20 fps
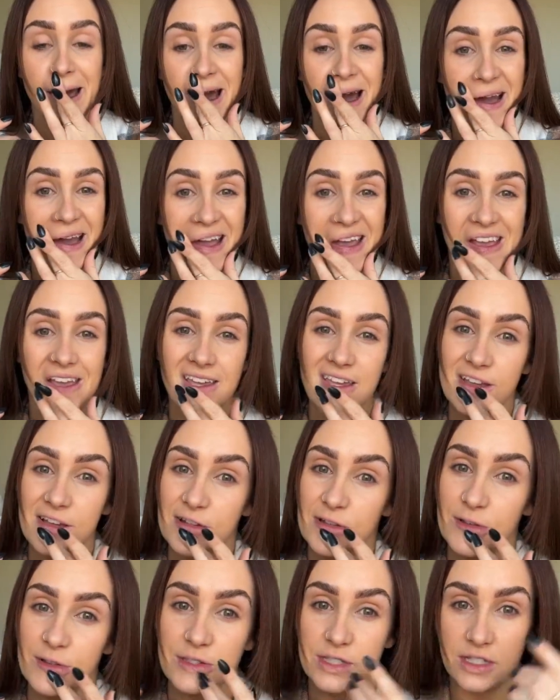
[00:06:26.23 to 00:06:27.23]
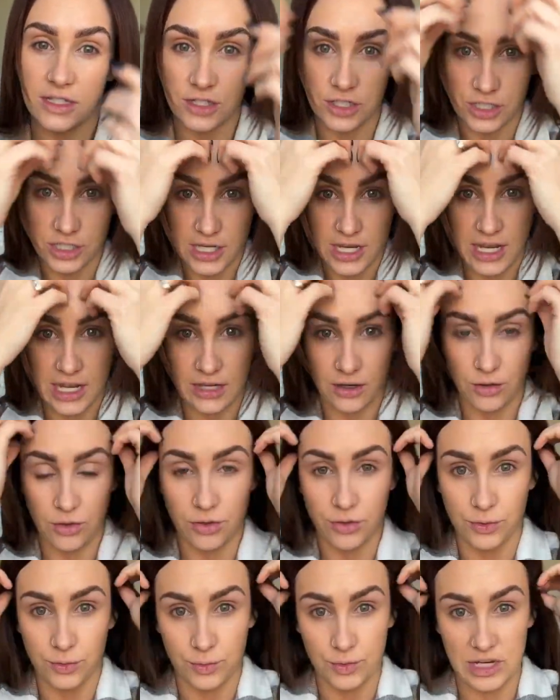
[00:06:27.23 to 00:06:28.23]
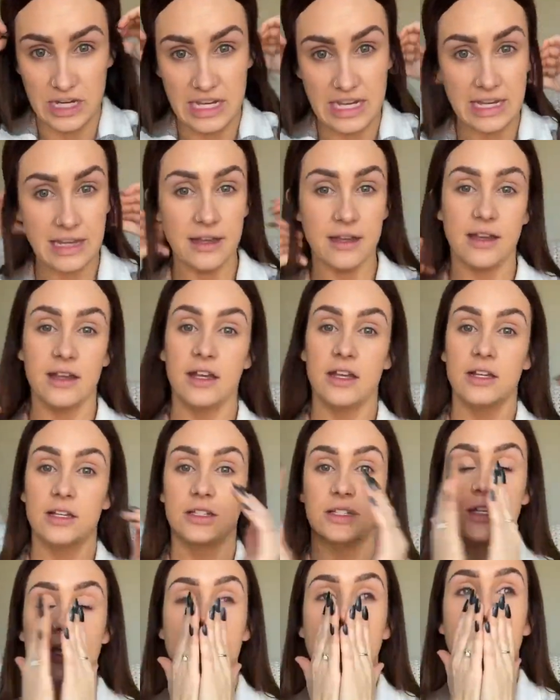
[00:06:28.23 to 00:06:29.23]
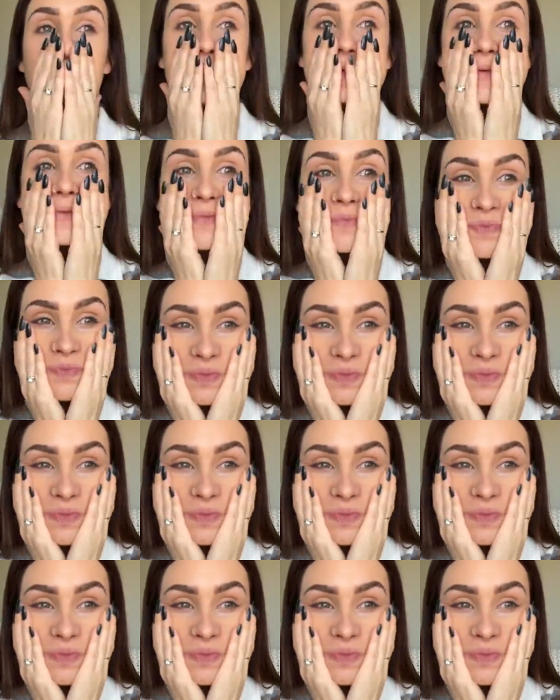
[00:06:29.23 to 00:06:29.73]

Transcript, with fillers: I use shade three. So